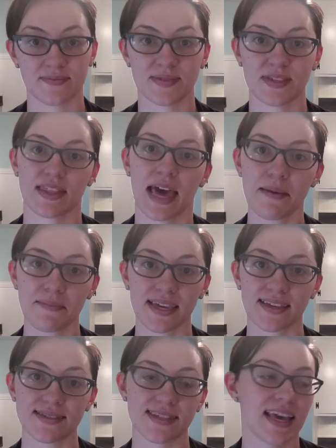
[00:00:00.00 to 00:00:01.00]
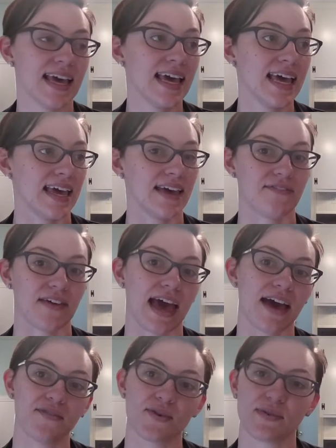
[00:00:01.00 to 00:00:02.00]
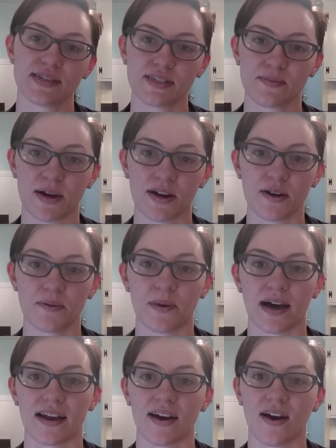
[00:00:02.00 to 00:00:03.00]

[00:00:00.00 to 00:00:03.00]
So that means if everyone tomorrow bought